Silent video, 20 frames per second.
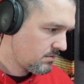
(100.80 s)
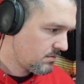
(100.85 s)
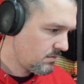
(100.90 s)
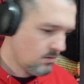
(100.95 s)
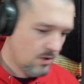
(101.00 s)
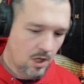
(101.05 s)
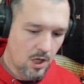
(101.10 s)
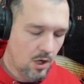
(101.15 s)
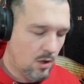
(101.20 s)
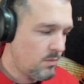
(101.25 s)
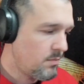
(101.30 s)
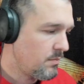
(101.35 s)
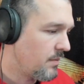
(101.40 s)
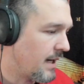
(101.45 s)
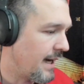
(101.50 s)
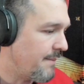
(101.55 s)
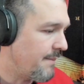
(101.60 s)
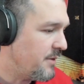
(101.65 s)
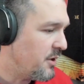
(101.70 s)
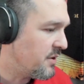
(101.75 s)
Oh,
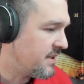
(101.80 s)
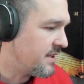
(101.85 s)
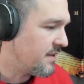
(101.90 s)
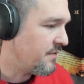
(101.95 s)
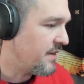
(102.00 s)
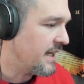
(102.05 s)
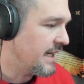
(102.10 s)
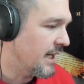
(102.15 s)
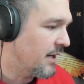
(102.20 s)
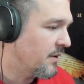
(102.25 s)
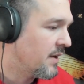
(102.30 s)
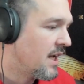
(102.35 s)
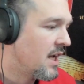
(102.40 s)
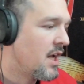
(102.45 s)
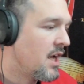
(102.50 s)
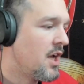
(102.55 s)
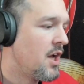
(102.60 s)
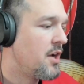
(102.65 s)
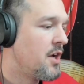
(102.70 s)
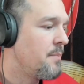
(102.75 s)
I muted the video.
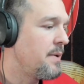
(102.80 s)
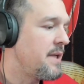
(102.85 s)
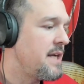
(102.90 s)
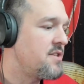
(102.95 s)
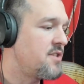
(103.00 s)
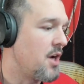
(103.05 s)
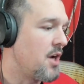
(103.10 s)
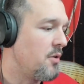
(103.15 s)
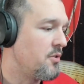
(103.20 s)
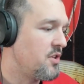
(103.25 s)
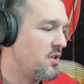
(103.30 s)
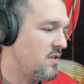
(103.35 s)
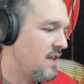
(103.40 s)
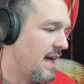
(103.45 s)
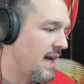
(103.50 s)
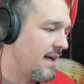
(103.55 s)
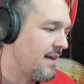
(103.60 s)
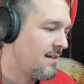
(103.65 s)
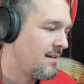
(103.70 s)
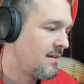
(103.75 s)
Please don't do
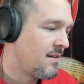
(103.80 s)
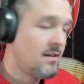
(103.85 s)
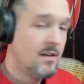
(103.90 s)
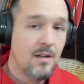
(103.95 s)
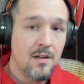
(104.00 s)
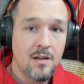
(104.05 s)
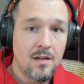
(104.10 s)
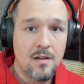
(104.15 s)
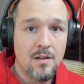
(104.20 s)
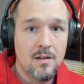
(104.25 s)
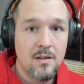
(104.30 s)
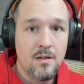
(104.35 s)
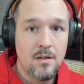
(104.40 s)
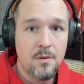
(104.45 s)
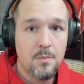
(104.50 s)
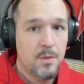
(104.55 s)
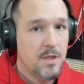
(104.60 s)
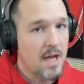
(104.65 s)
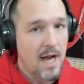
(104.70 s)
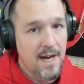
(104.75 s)
that.
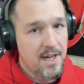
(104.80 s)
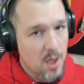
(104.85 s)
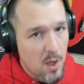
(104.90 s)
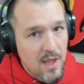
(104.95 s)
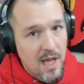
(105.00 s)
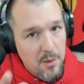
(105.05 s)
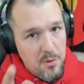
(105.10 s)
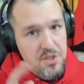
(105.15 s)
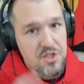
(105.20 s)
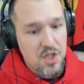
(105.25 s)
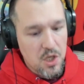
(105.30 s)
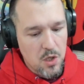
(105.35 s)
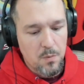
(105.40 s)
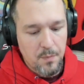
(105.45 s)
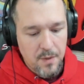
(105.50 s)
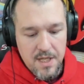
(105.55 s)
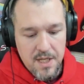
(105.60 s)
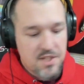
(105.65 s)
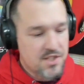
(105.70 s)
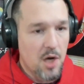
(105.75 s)
Please, I know that was you.
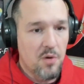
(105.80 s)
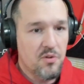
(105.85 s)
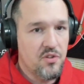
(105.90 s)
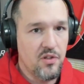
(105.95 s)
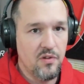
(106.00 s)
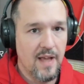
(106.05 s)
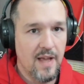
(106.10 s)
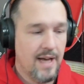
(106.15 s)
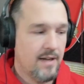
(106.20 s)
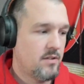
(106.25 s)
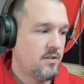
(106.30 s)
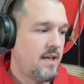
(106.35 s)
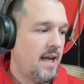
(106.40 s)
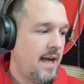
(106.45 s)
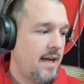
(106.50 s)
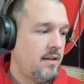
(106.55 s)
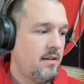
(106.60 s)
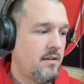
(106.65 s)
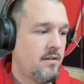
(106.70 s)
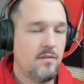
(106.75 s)
Please don't do that,
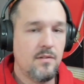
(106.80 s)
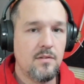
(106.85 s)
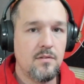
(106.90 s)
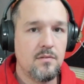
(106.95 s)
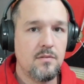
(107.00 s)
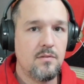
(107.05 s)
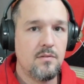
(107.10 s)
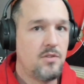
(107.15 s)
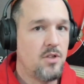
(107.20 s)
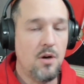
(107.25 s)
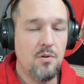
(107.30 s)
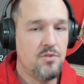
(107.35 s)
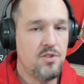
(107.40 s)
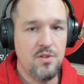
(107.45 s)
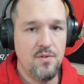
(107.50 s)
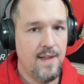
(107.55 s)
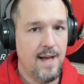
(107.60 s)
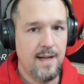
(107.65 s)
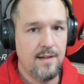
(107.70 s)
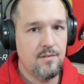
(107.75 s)
okay? Don't do
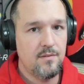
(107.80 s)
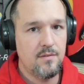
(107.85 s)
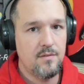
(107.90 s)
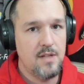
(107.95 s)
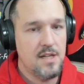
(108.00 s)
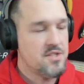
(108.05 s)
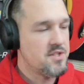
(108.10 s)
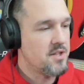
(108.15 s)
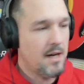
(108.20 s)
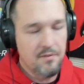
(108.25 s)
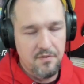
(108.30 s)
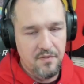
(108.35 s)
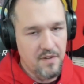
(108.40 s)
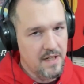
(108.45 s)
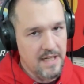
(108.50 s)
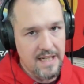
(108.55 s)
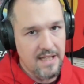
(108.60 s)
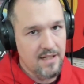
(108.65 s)
that. That's not funny.